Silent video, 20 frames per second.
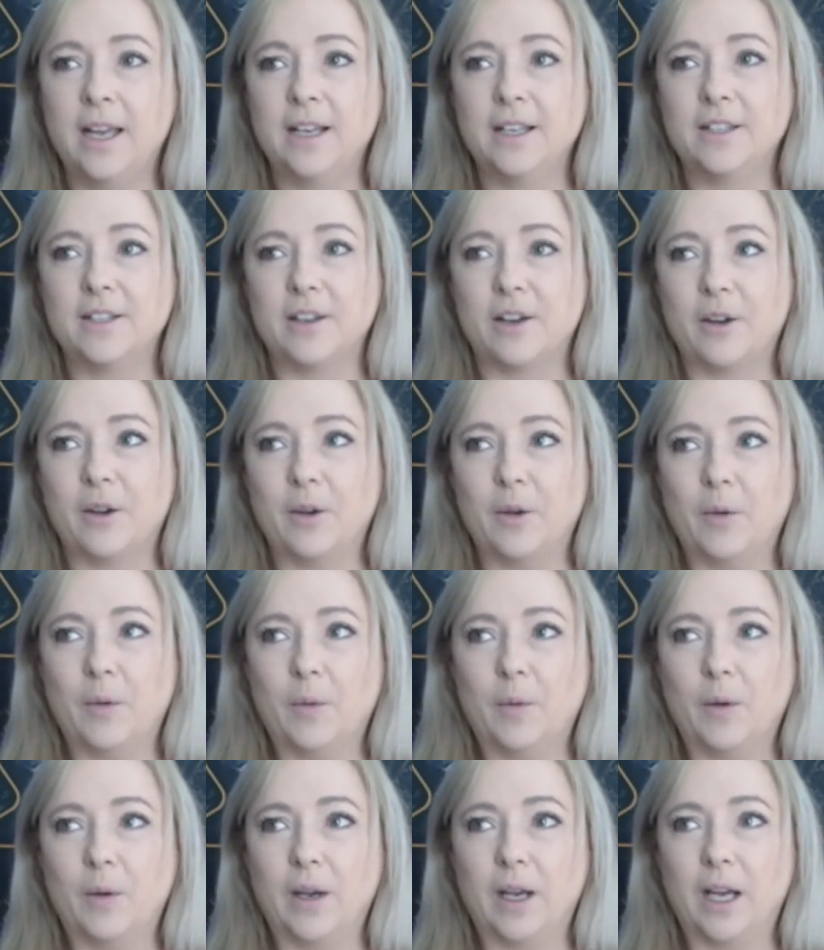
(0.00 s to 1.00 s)

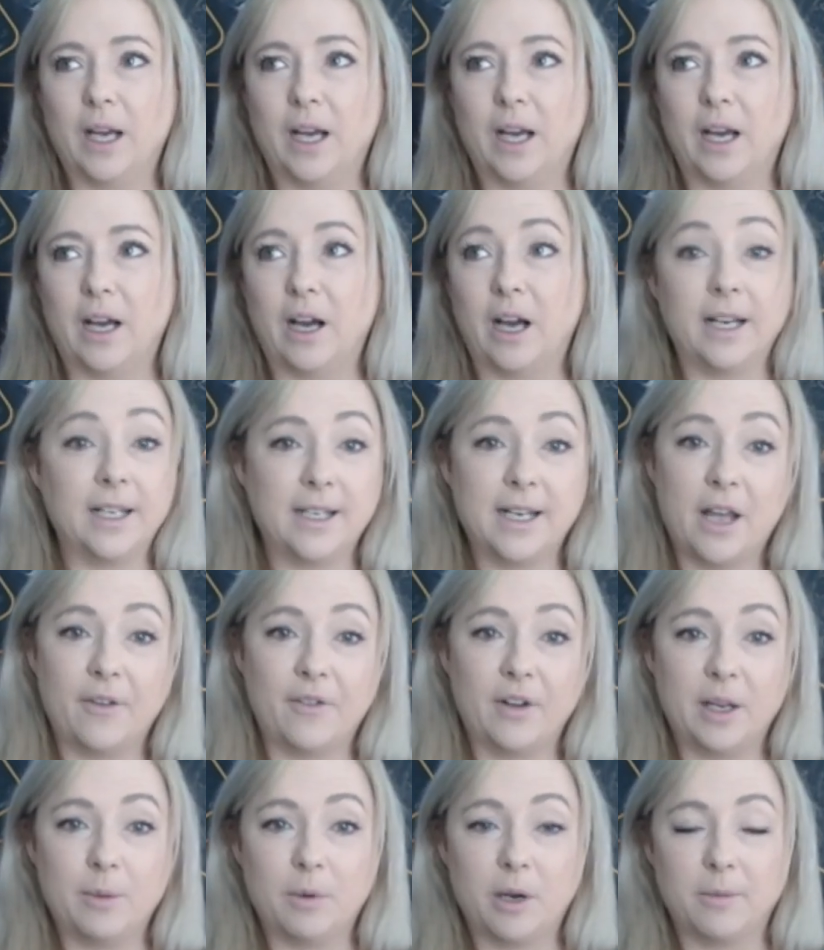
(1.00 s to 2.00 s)
So I didn't have
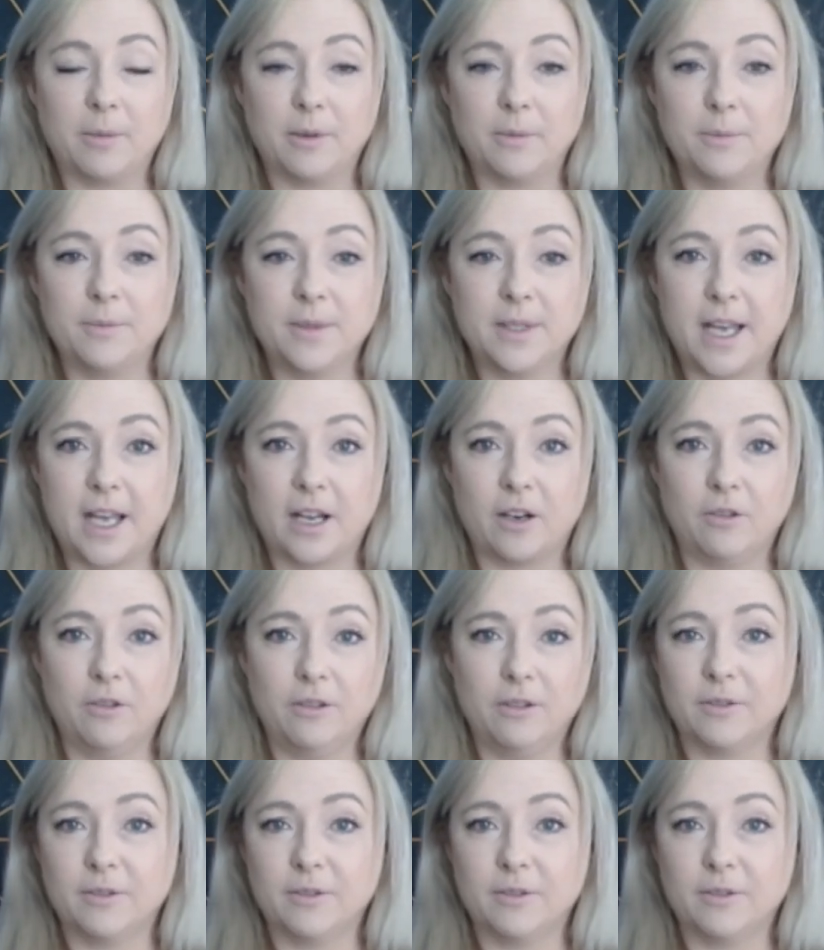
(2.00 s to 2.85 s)
any problems at all.